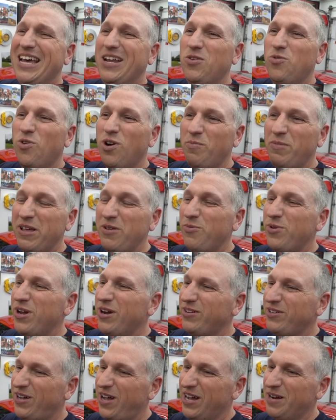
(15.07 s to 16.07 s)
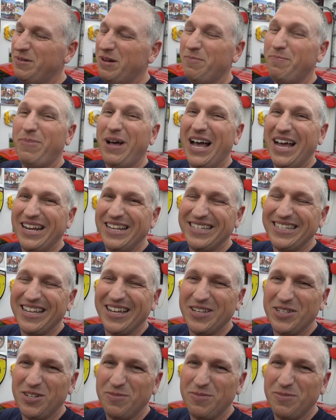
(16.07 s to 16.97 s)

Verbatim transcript: and normally we are talking about buying and selling